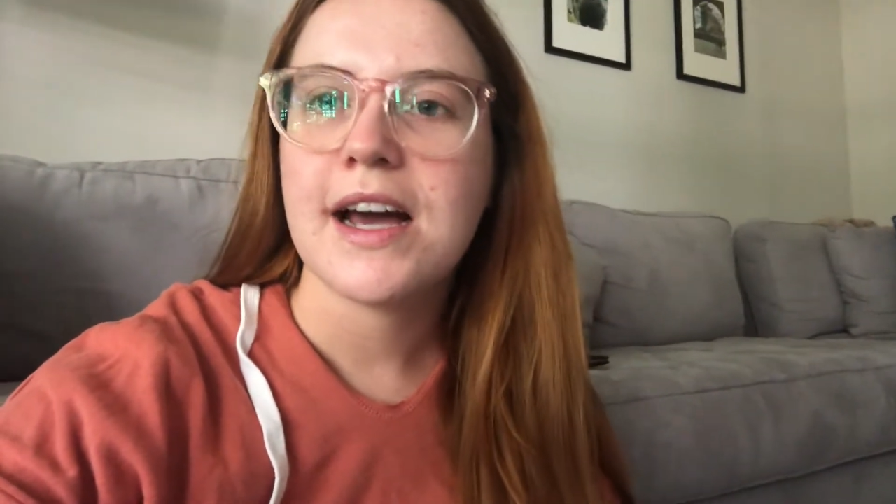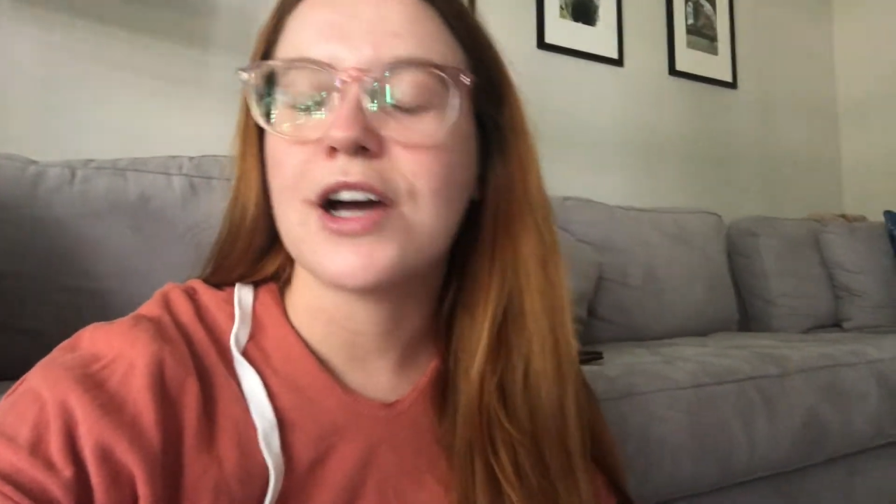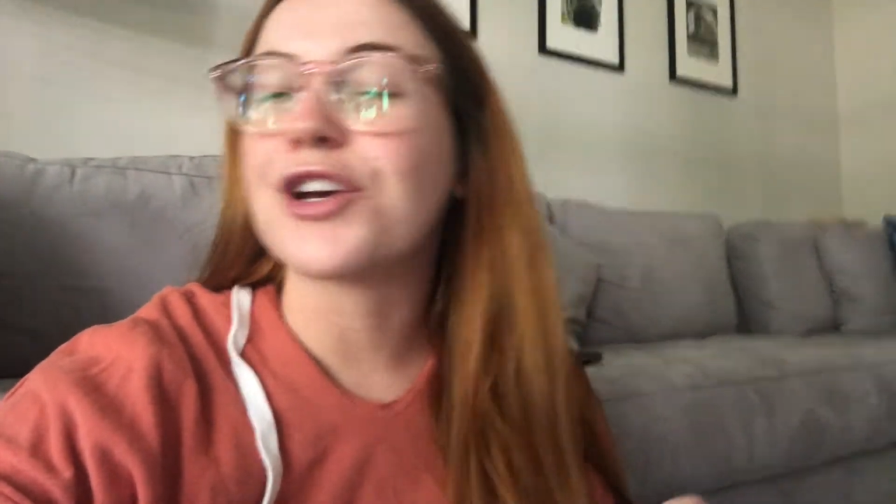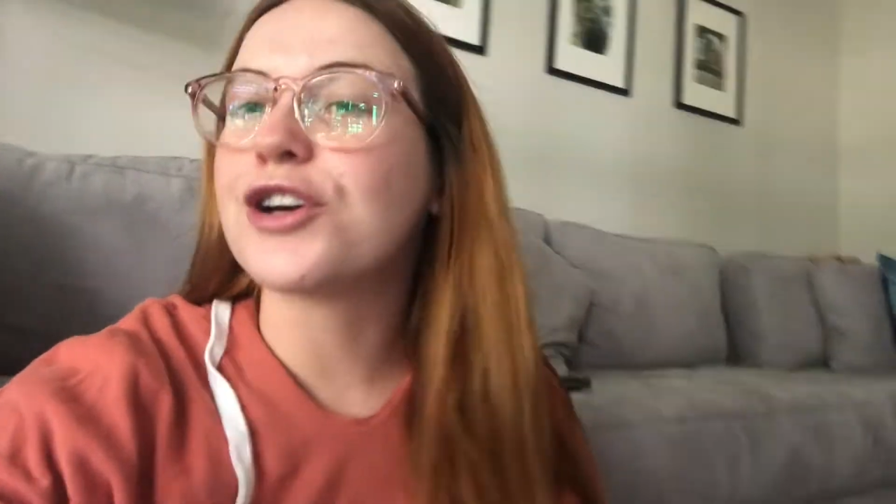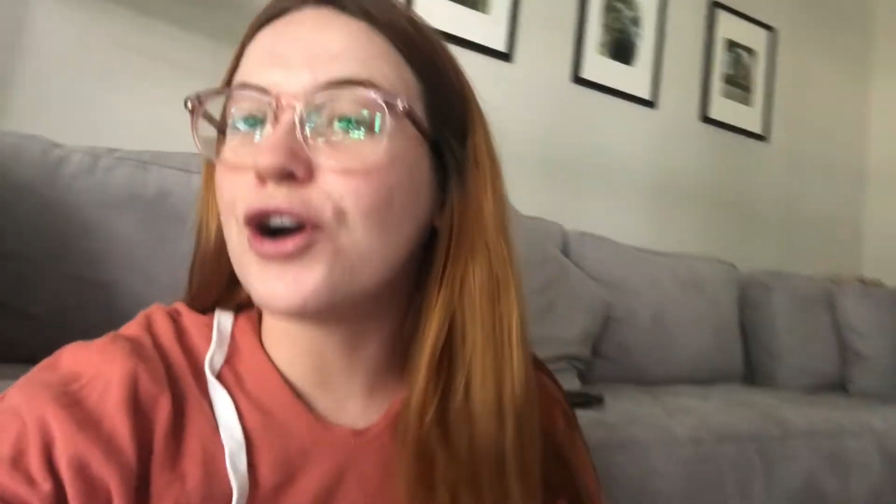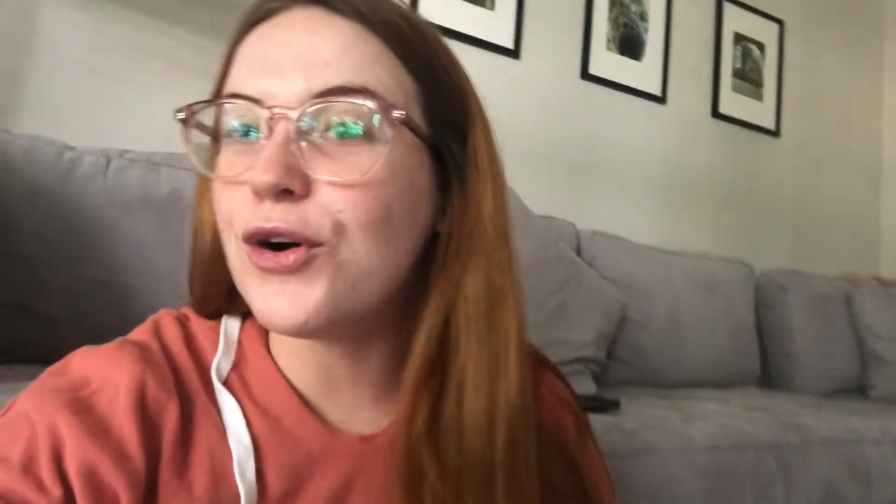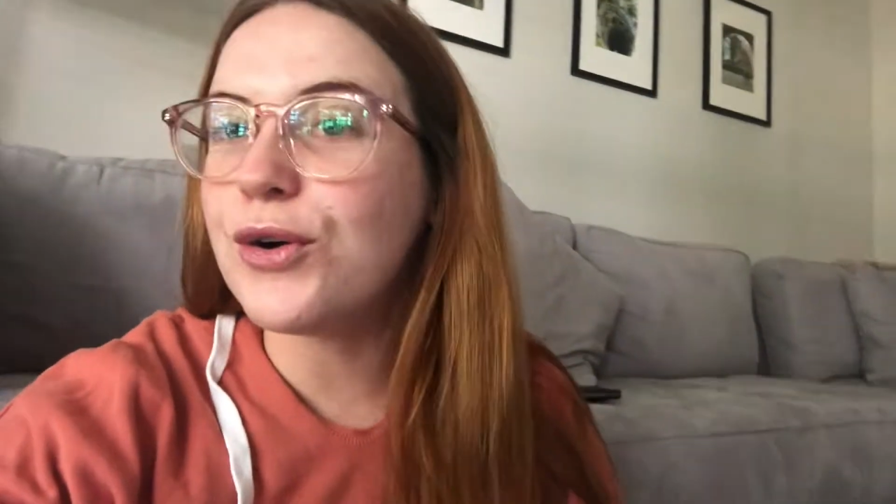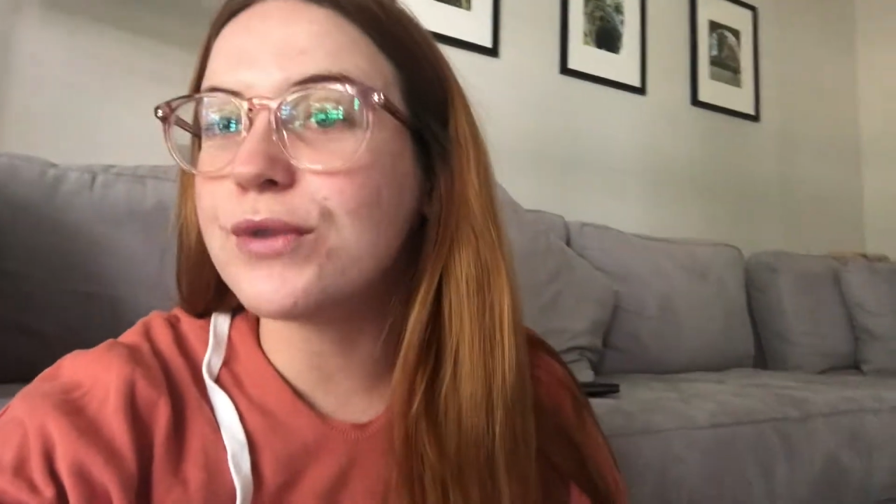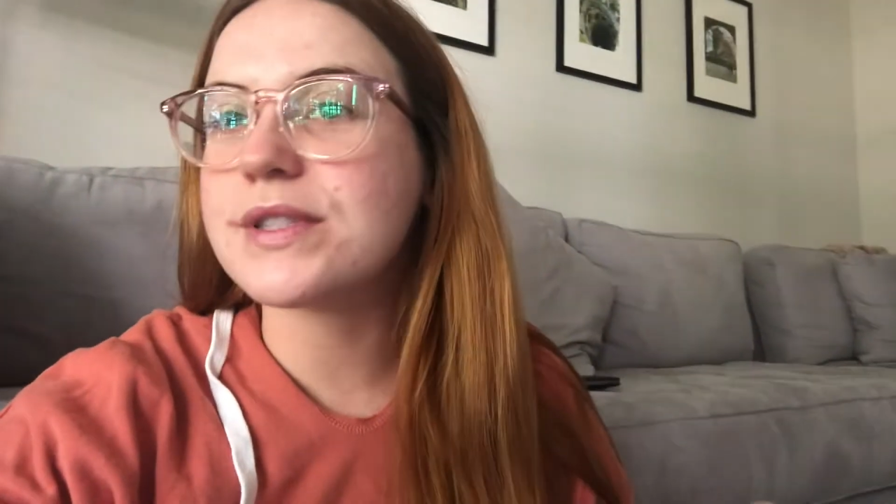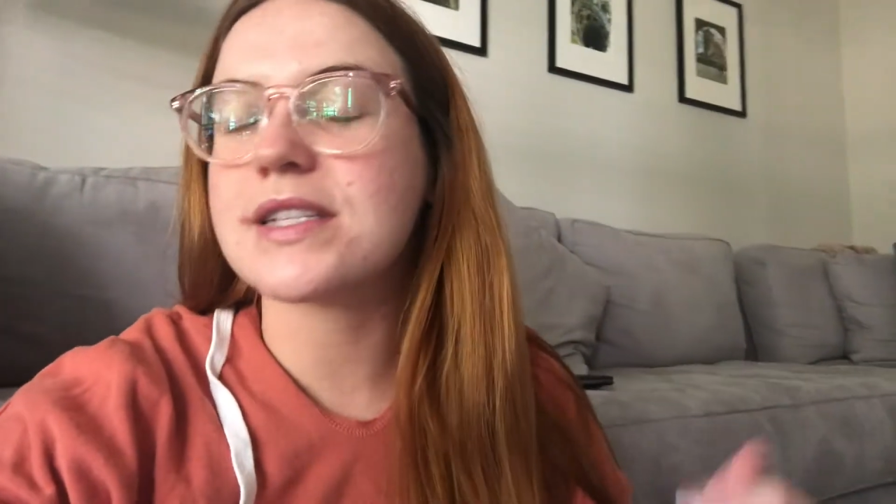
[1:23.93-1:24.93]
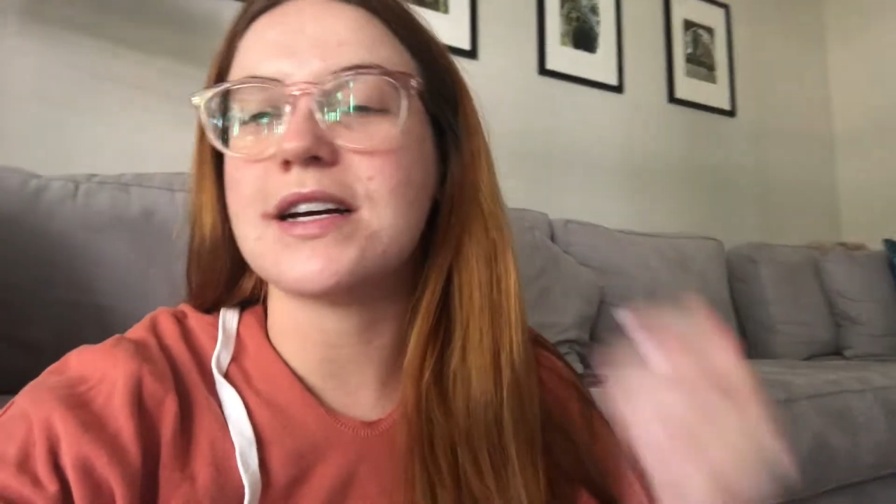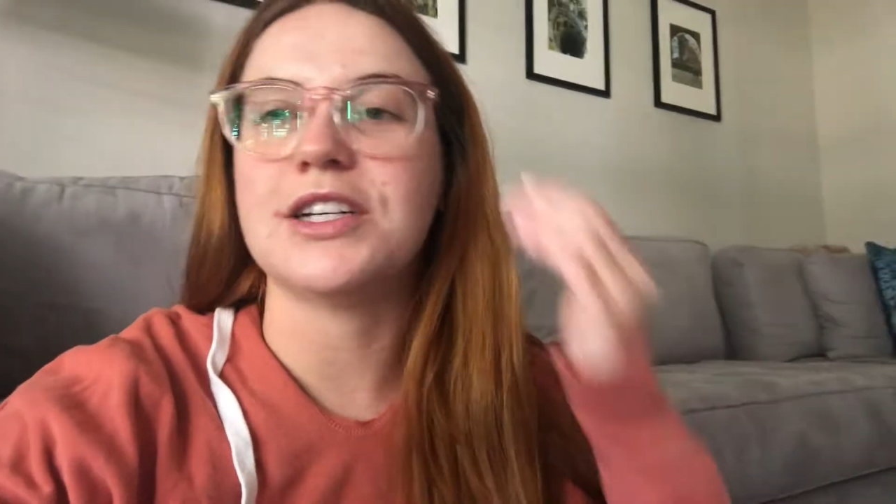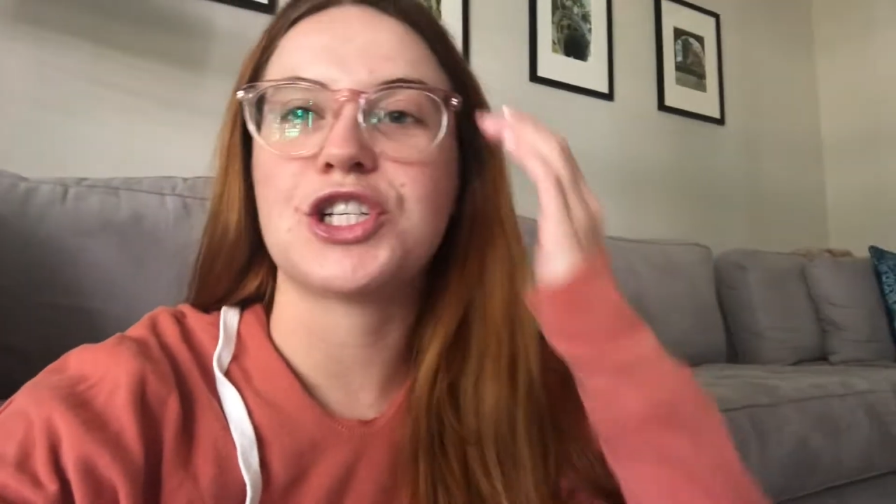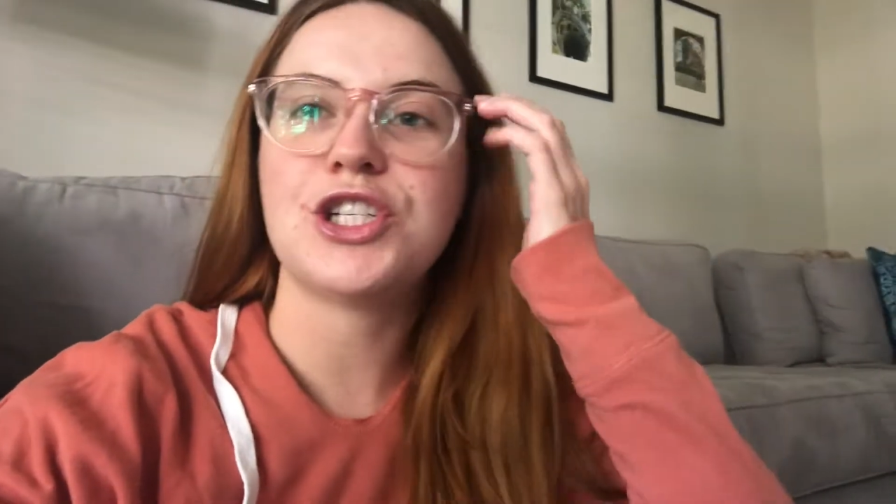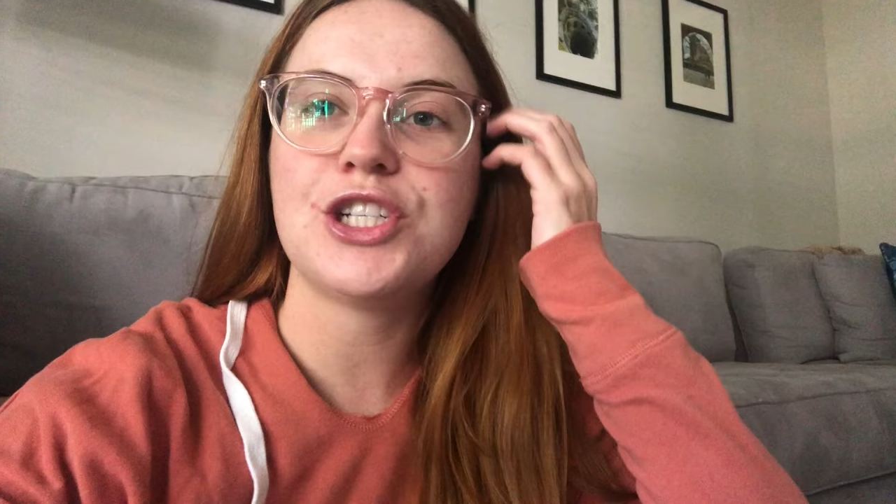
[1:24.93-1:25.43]
a goat, a
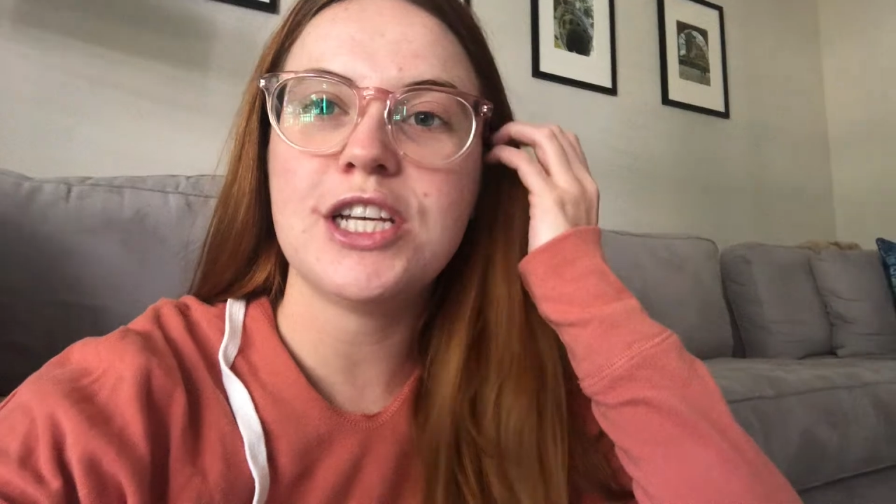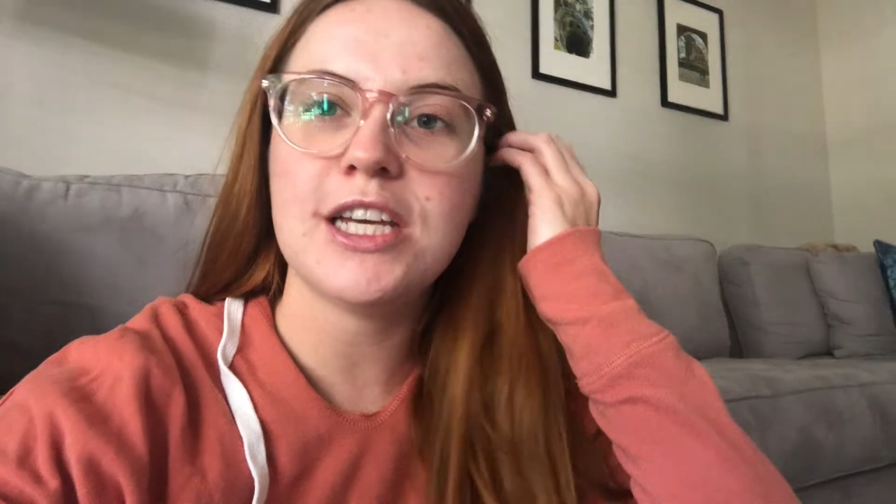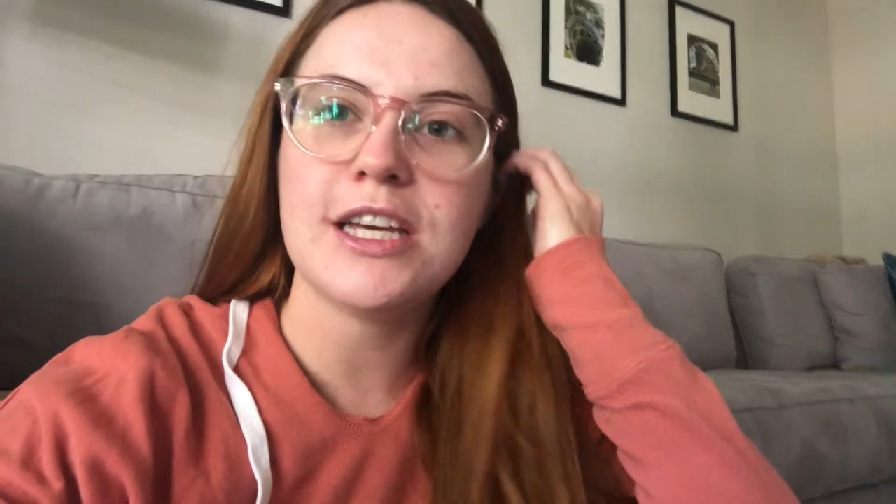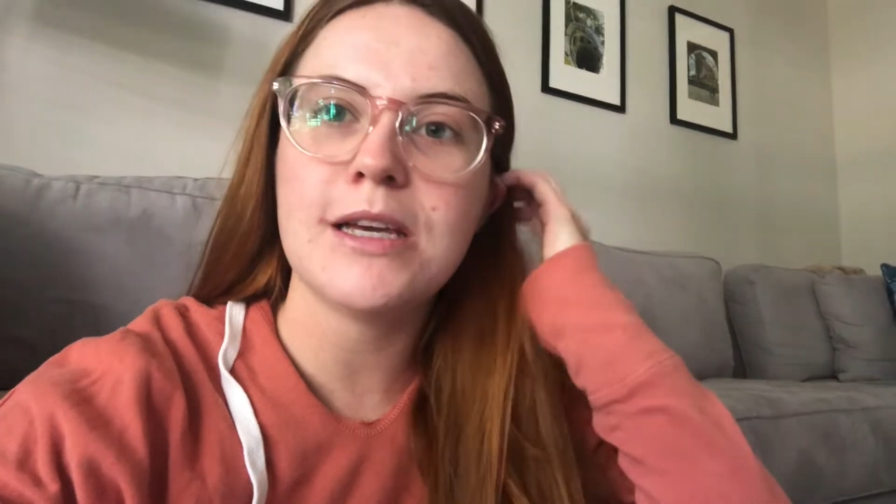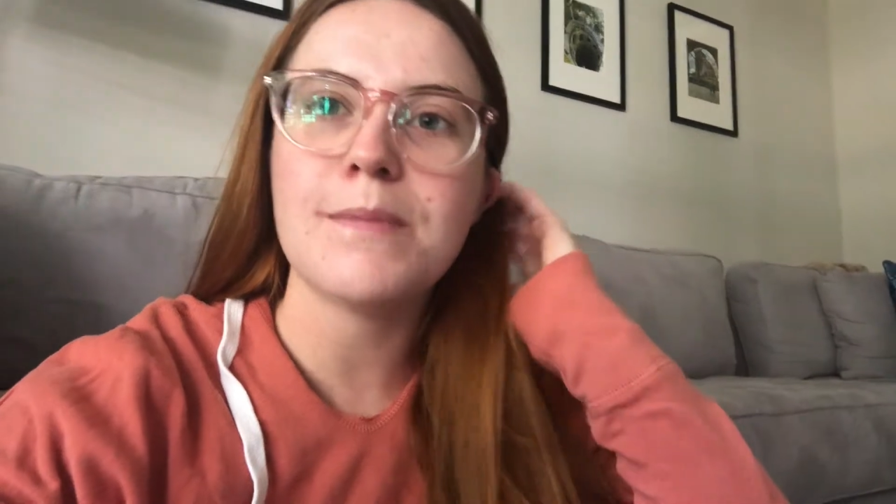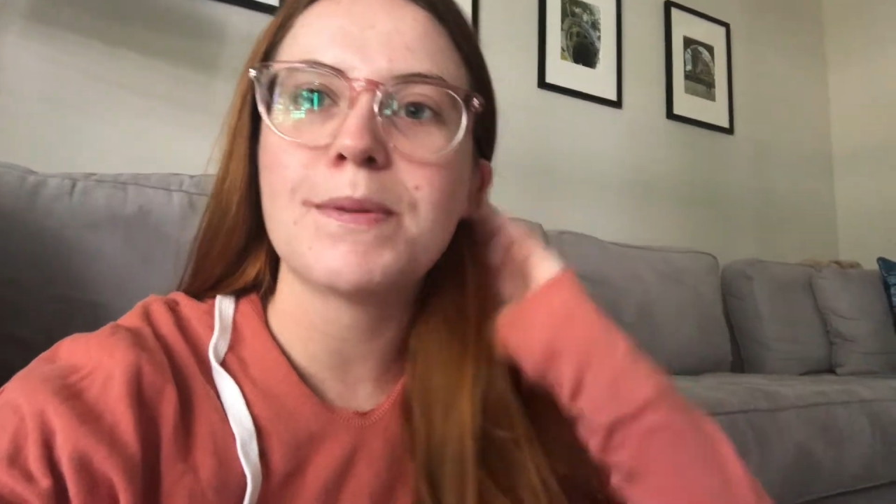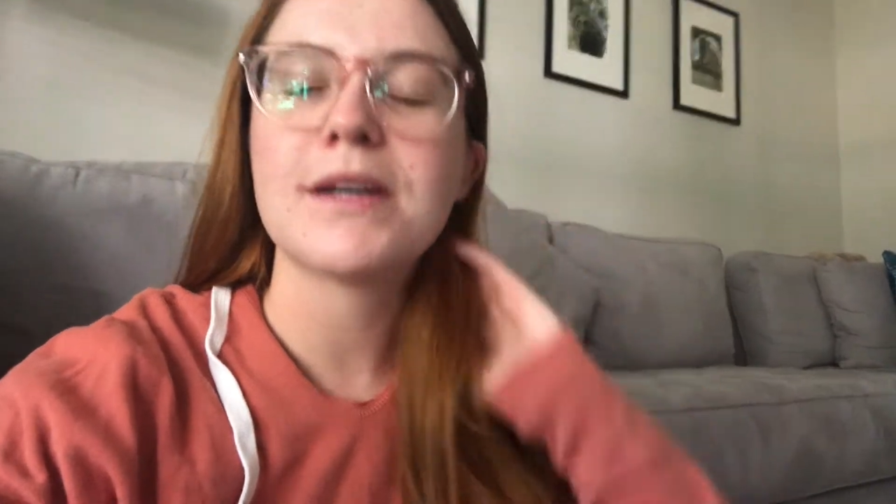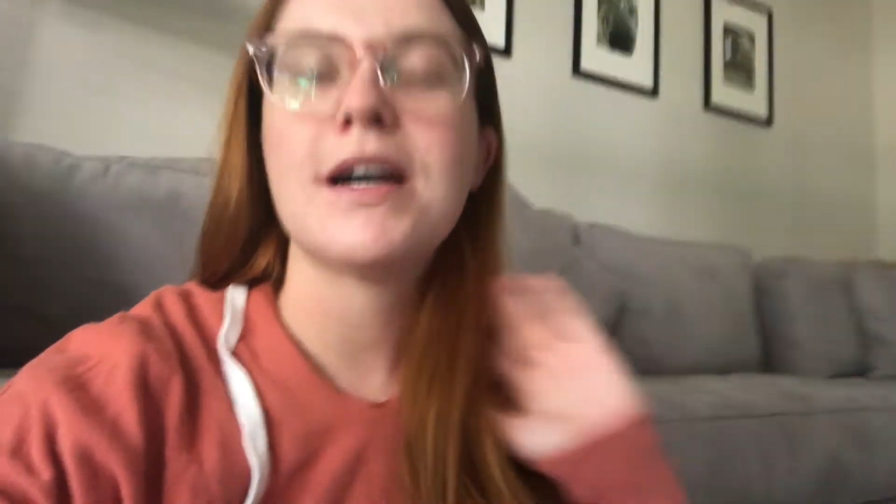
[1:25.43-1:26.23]
sheep,